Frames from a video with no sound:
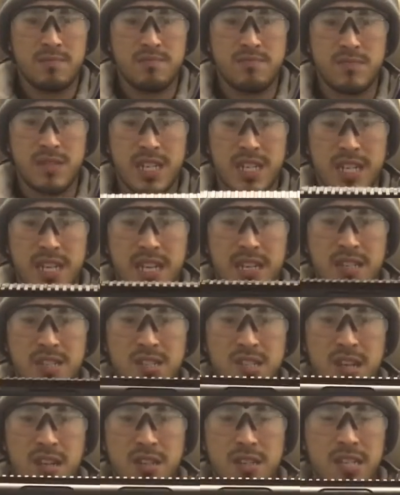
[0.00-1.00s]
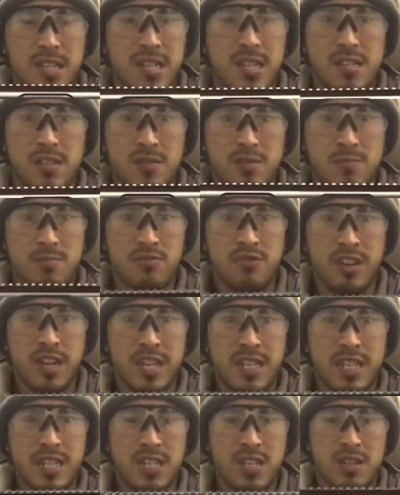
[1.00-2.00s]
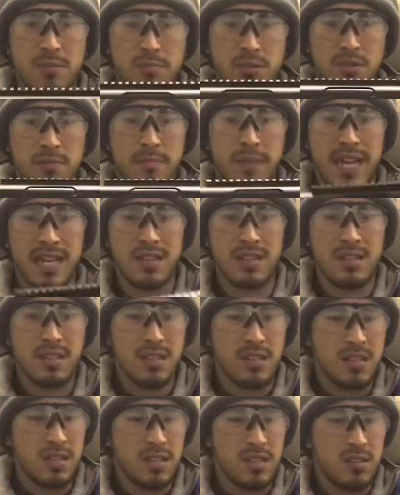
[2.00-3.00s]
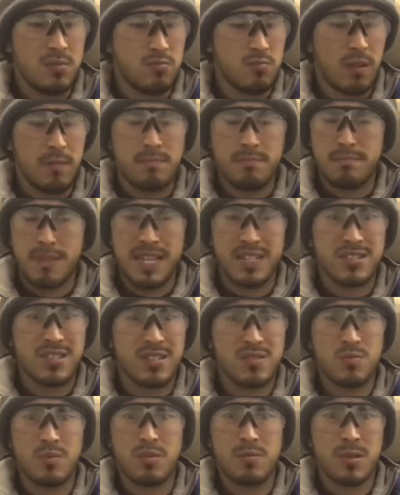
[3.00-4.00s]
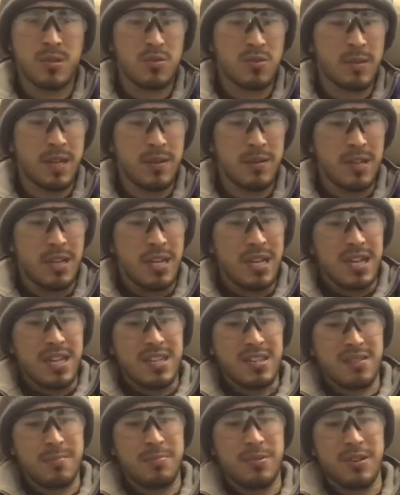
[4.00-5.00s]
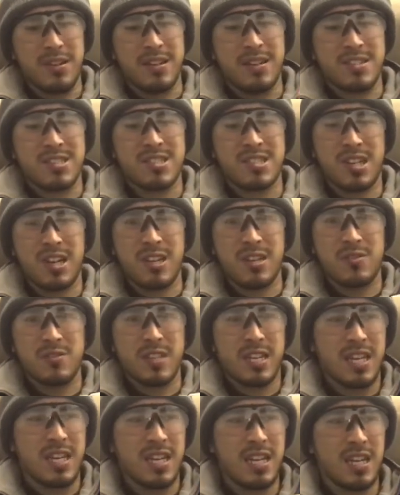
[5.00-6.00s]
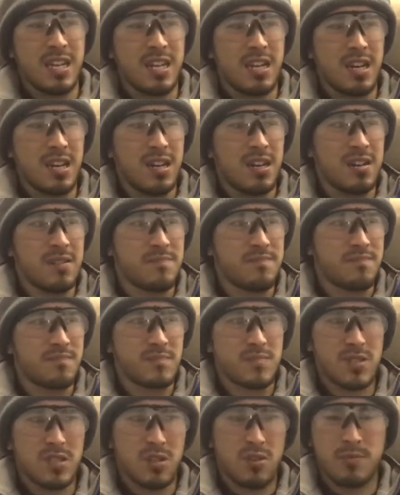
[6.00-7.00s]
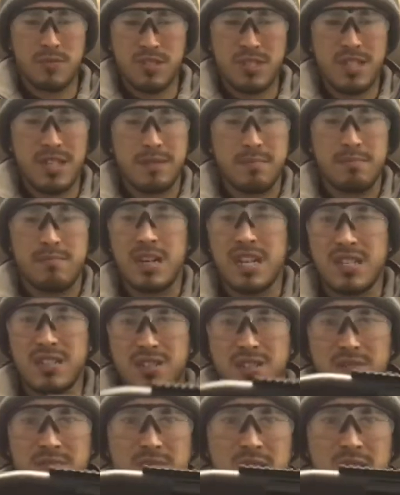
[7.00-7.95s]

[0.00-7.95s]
Again, internally you can upgrade it. You can put magazines. What am I on about? You can put a sight on here. Obviously, mine's a